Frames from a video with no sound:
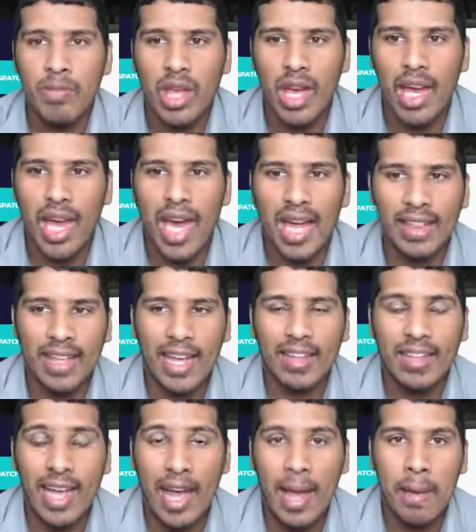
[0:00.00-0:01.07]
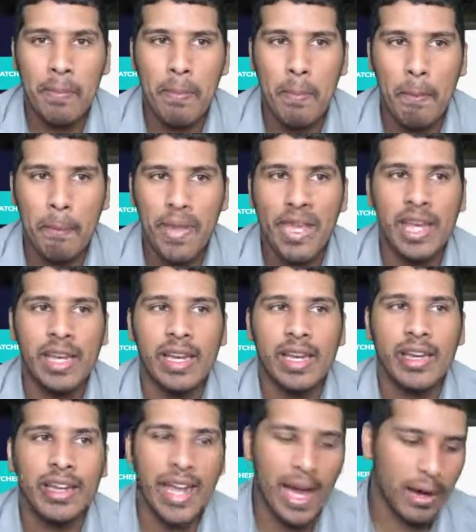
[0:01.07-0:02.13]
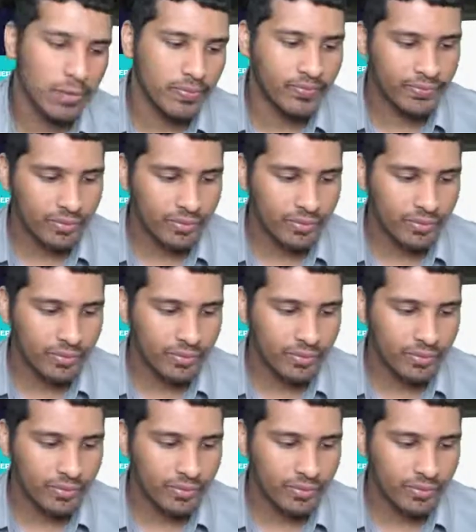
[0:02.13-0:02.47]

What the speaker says: at that time being. Now,